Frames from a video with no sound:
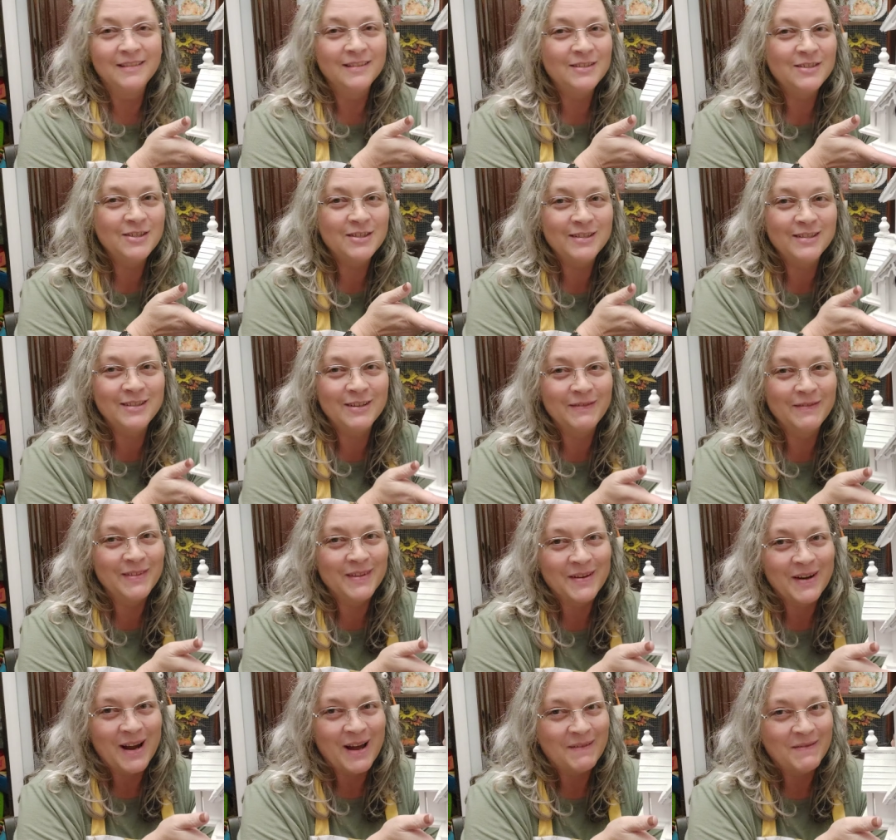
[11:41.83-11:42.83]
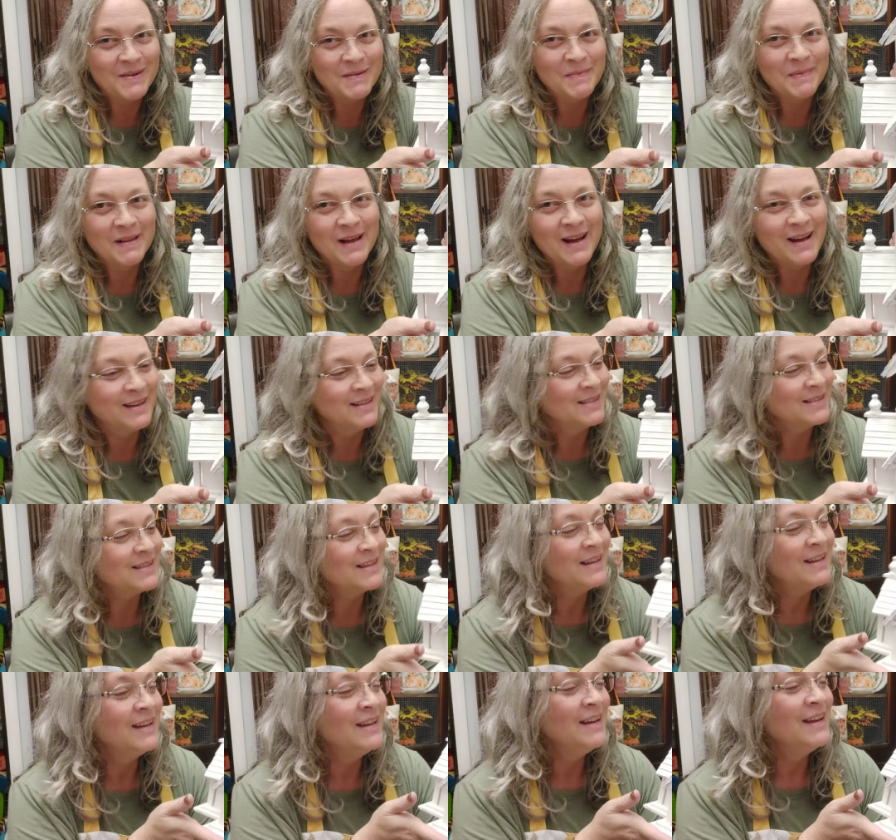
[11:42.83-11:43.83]
She's over there having a blast.
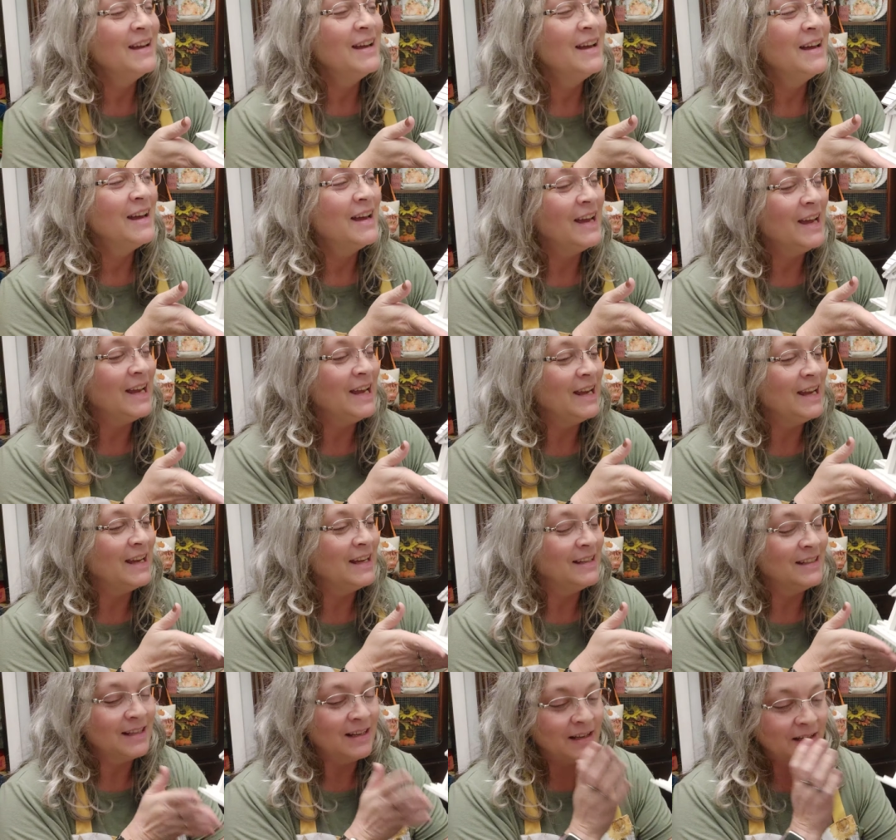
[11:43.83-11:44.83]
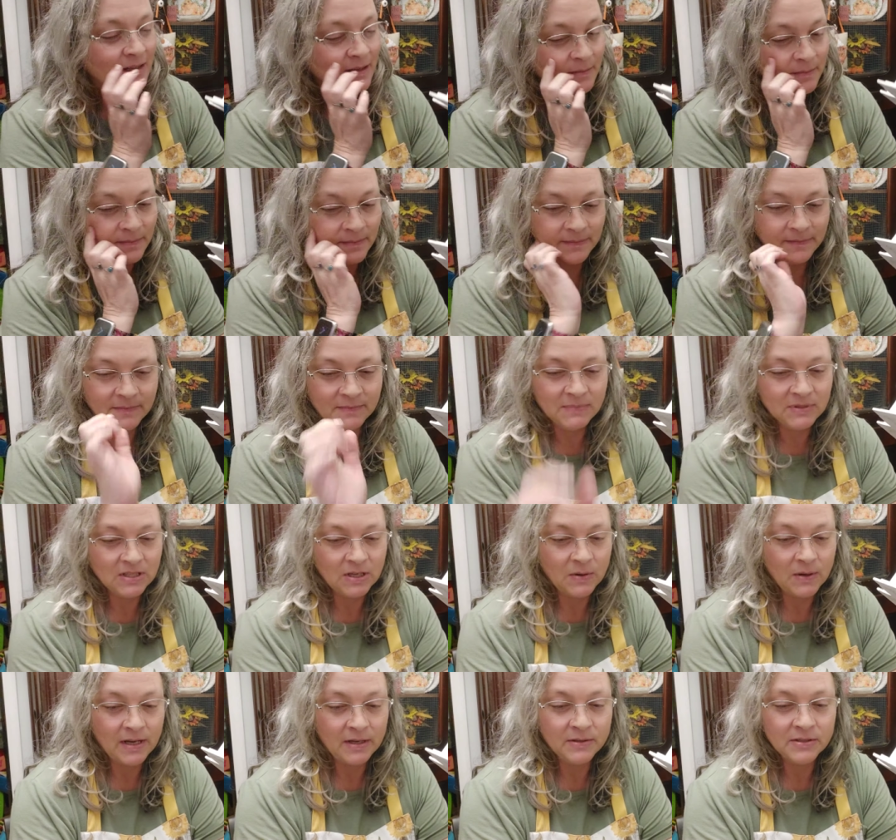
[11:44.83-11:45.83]
And um,
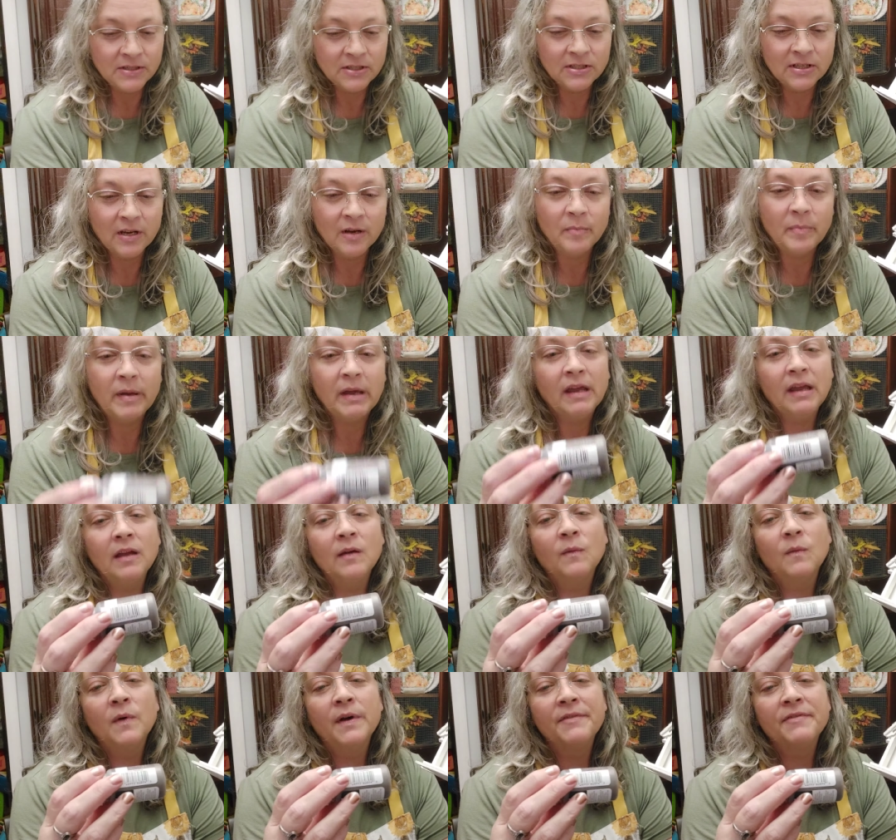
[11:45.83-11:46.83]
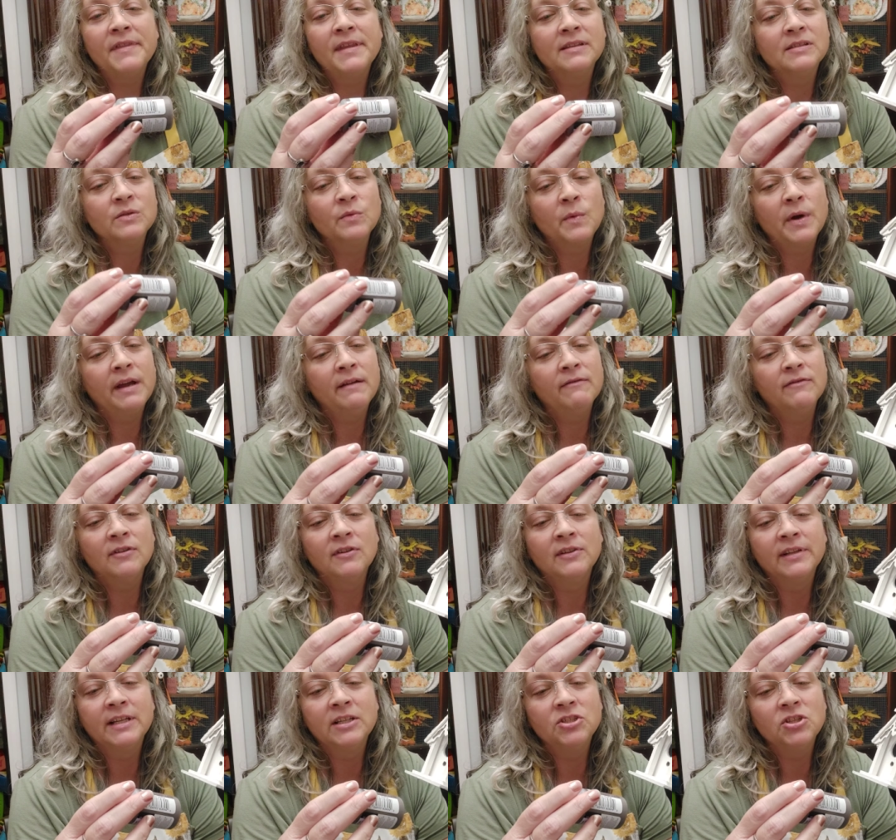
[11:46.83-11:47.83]
so I was just going to paint with this
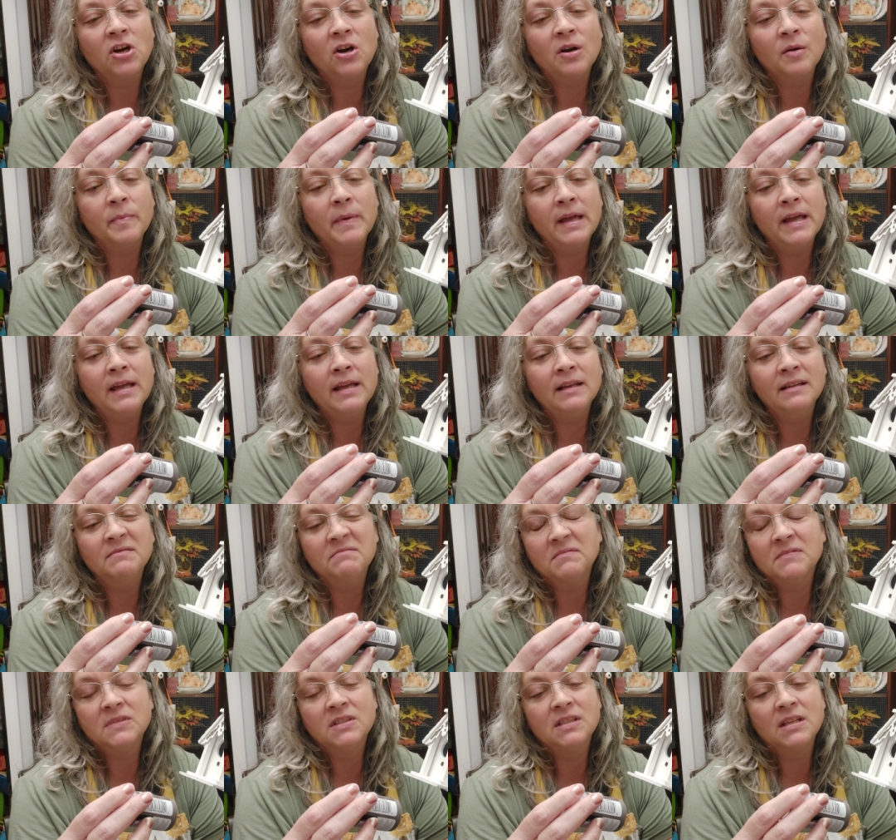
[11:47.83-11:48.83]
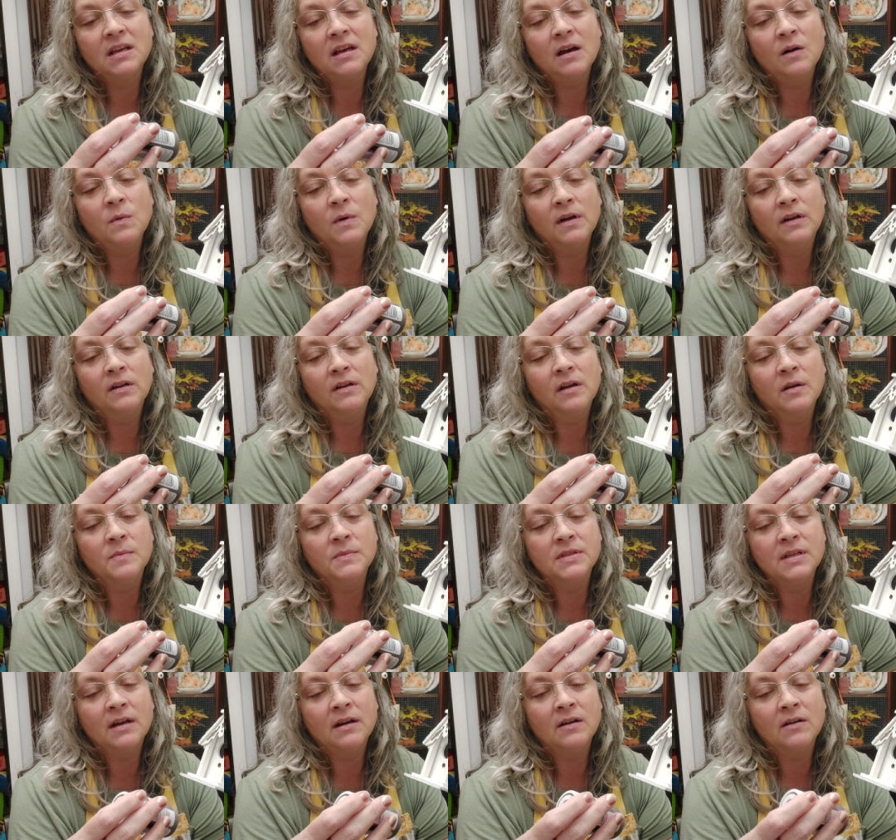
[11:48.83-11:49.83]
Waverly chalk paint, see how well it
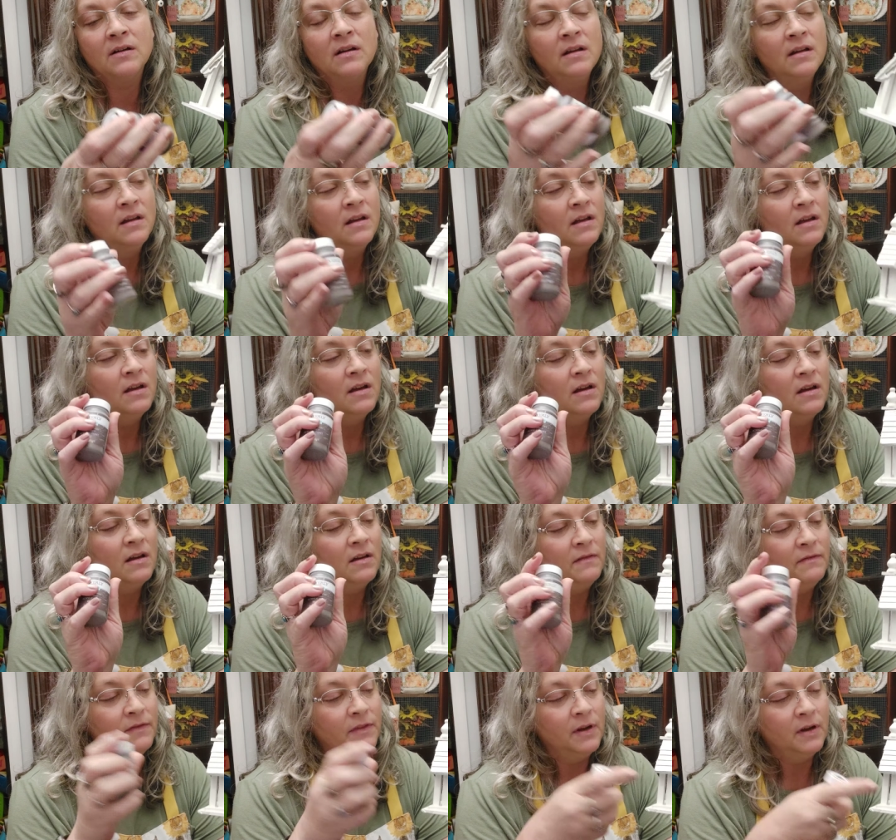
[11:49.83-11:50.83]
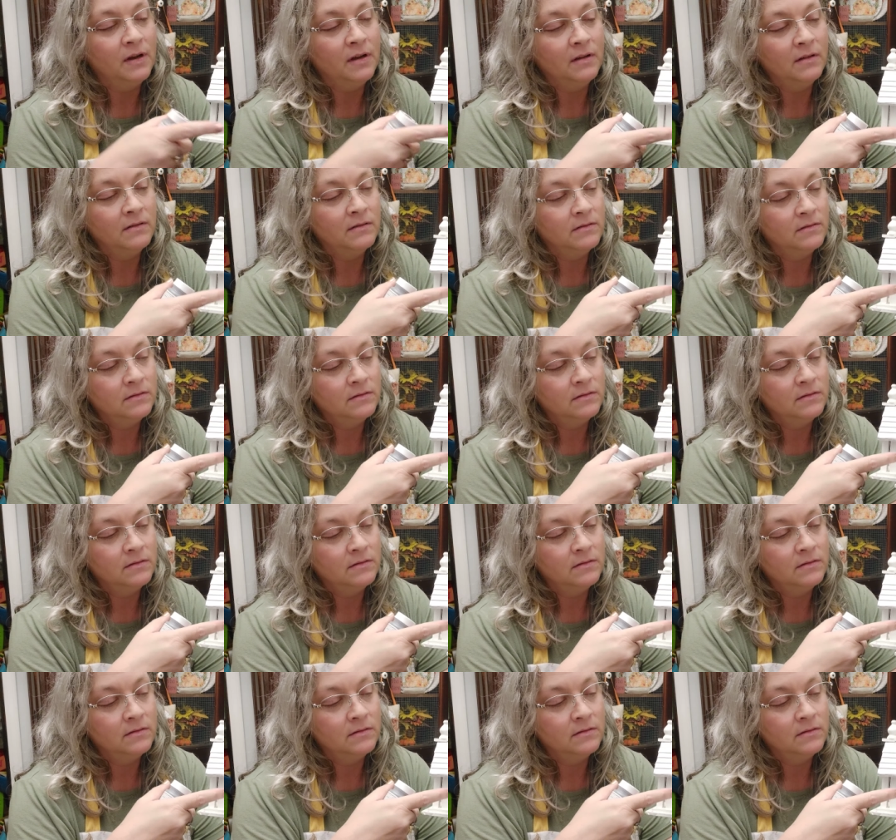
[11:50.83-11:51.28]
comes out of the